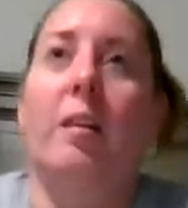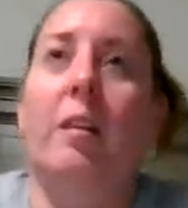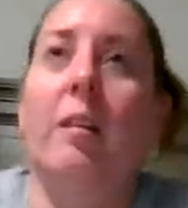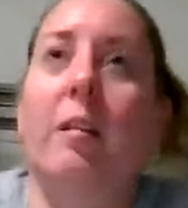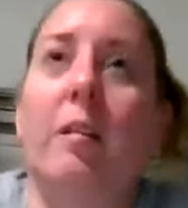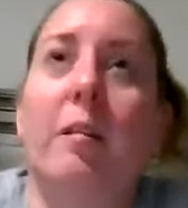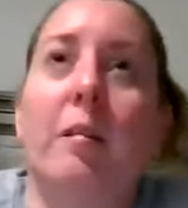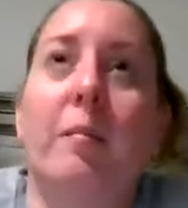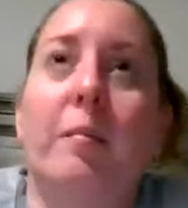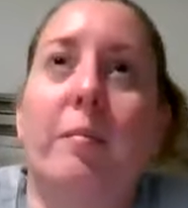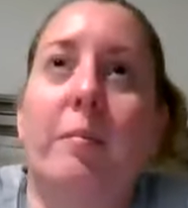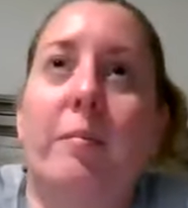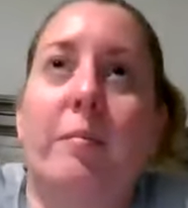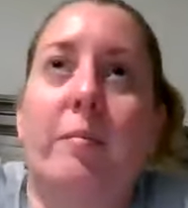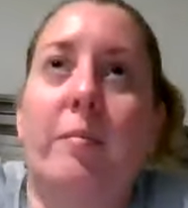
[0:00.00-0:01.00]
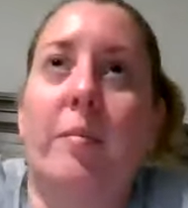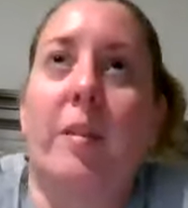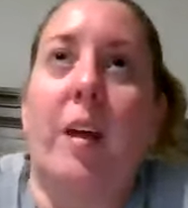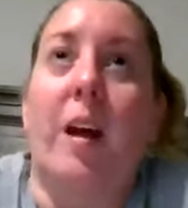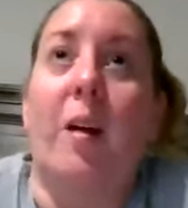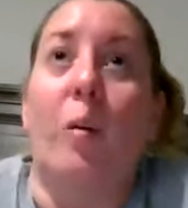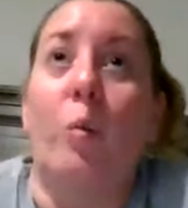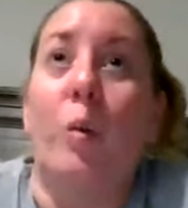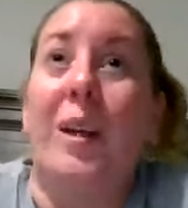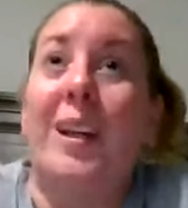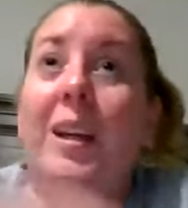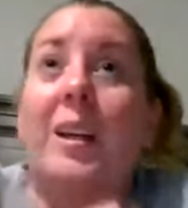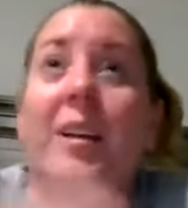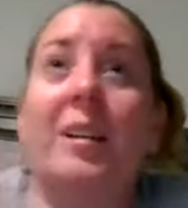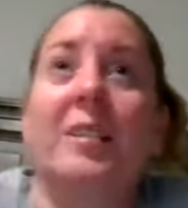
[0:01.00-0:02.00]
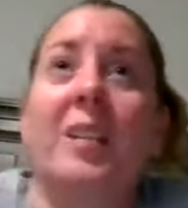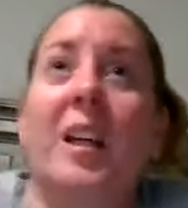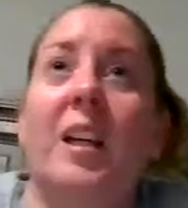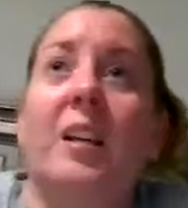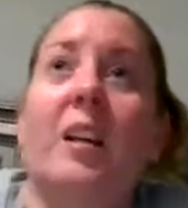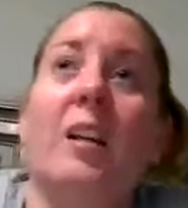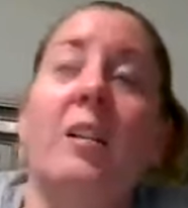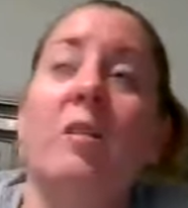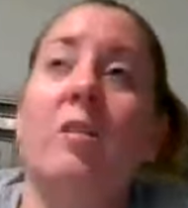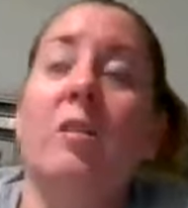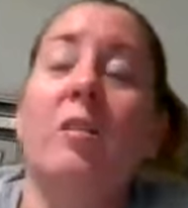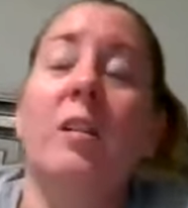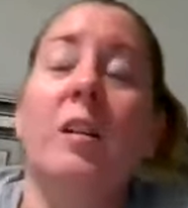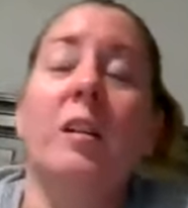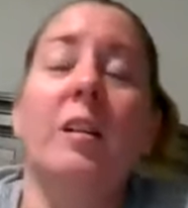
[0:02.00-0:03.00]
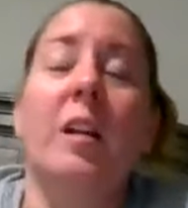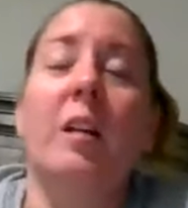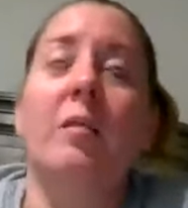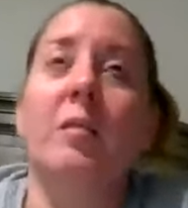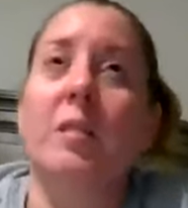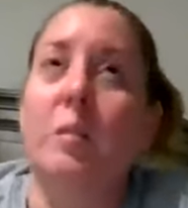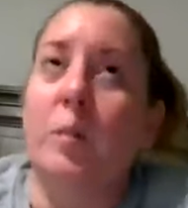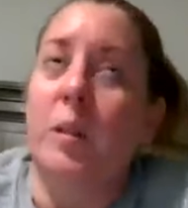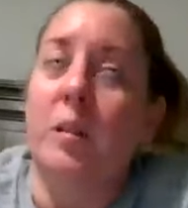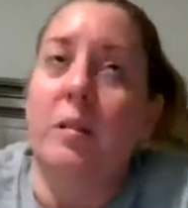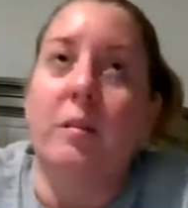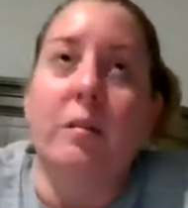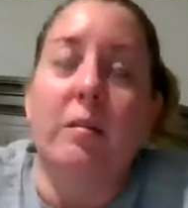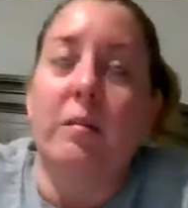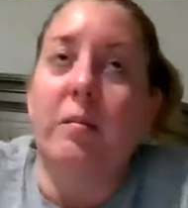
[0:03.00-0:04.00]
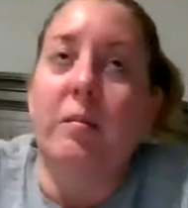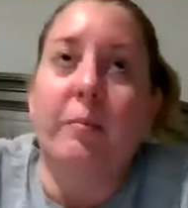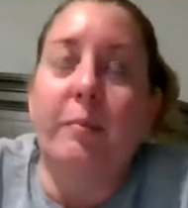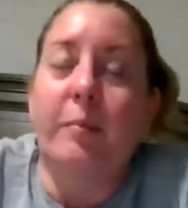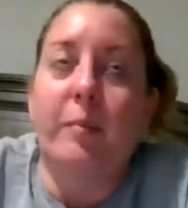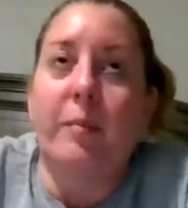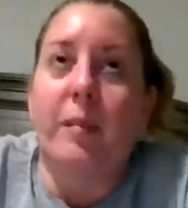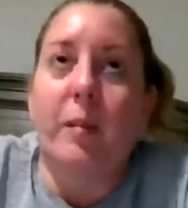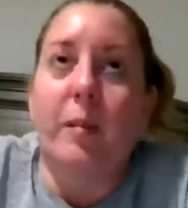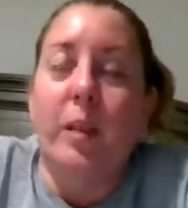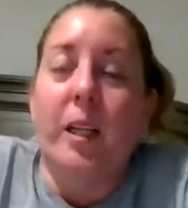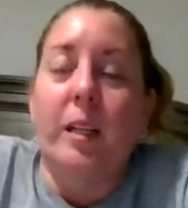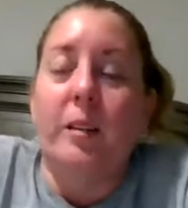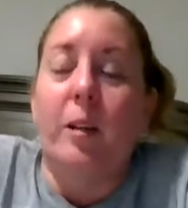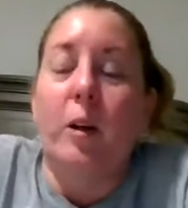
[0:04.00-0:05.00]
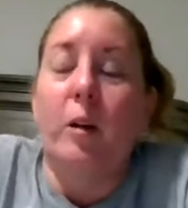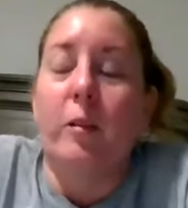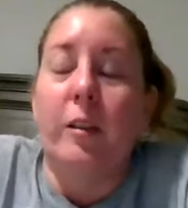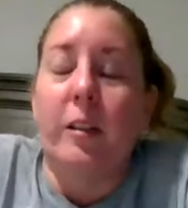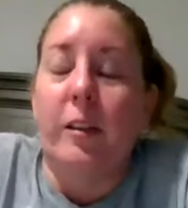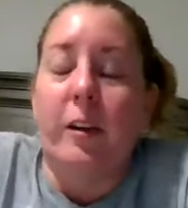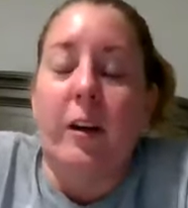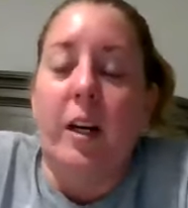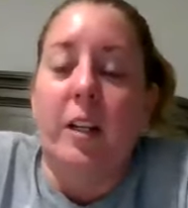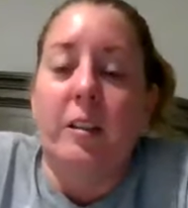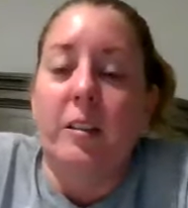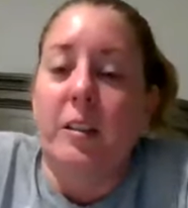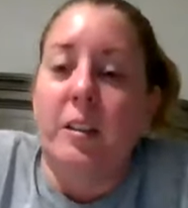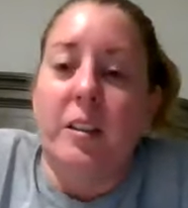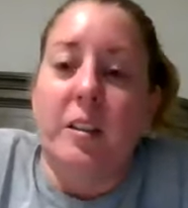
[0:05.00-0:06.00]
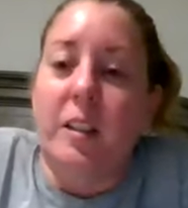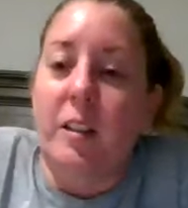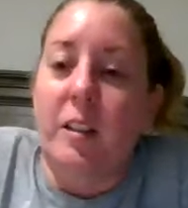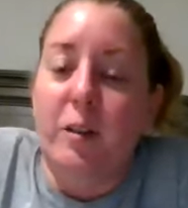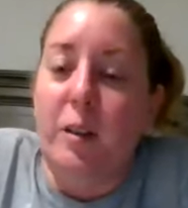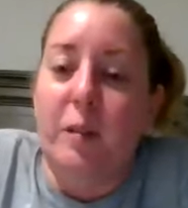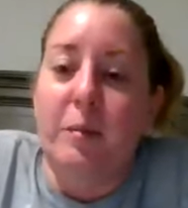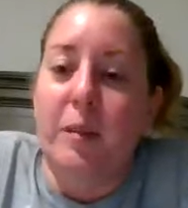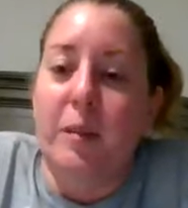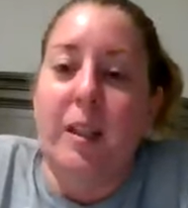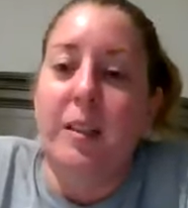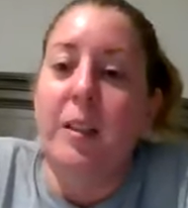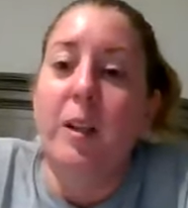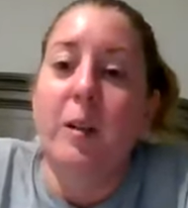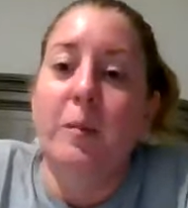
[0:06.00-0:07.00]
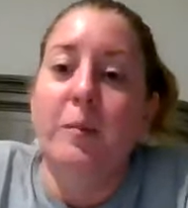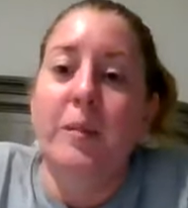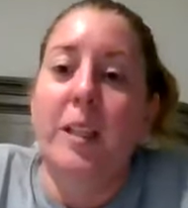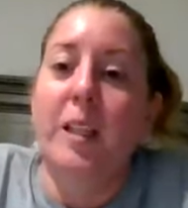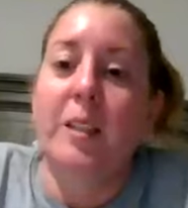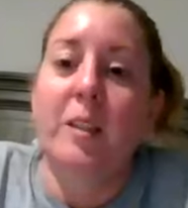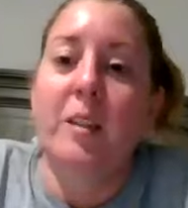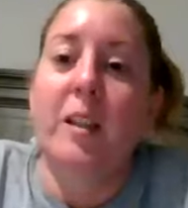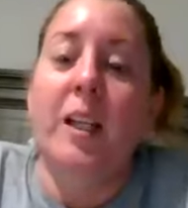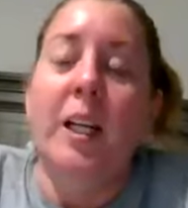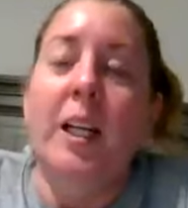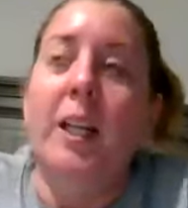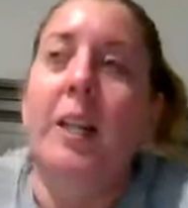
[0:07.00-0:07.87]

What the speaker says: that week is like, can you do it? And that was when we had COVID in our house and stuff. So I'm like, no, can't do it.